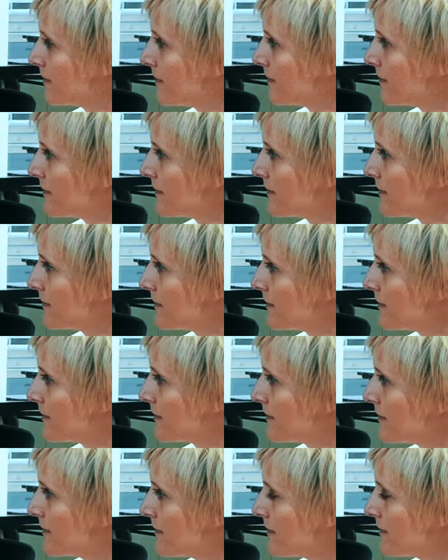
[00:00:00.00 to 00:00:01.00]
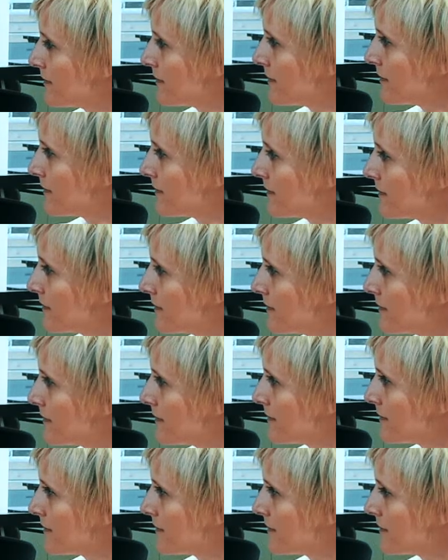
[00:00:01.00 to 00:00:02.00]

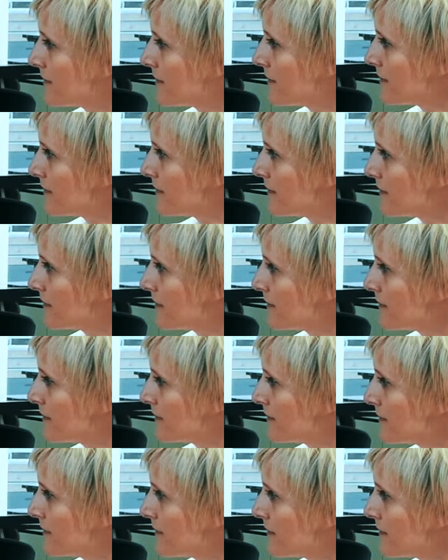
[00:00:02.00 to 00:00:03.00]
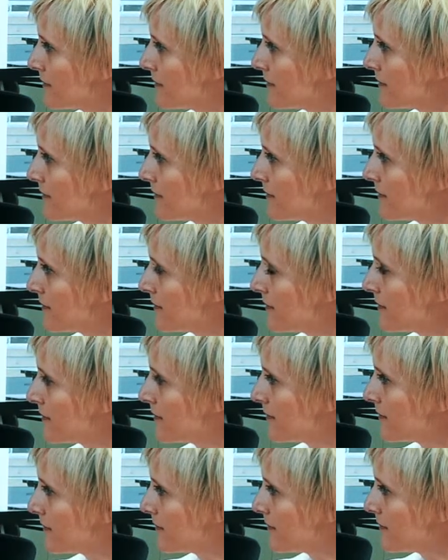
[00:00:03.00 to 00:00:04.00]

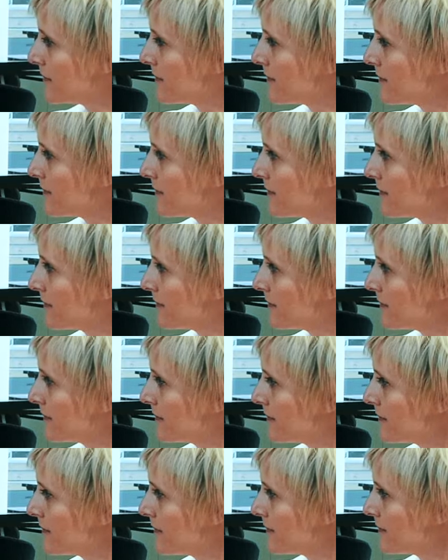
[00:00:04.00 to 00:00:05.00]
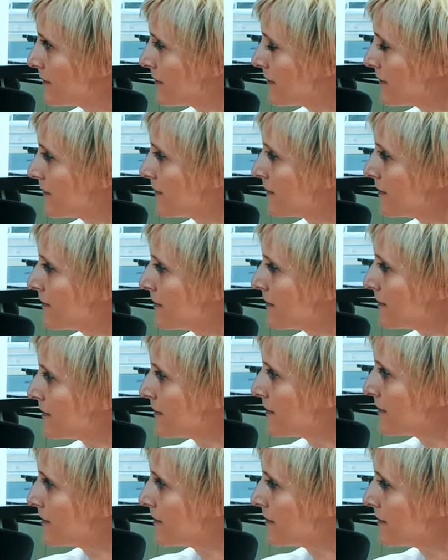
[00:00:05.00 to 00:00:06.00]

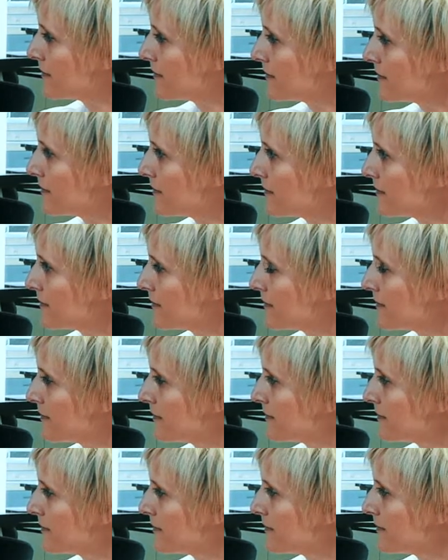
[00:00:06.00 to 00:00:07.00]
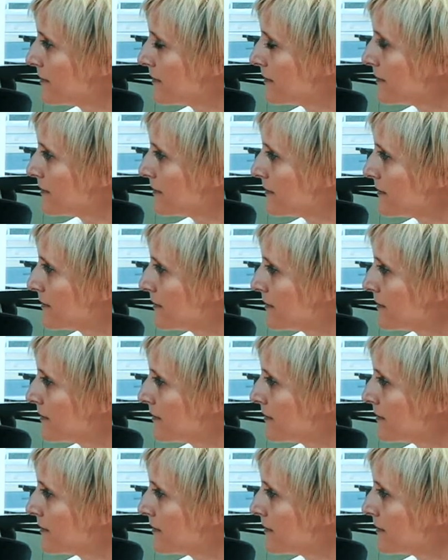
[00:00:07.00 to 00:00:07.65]
The person shown says nothing.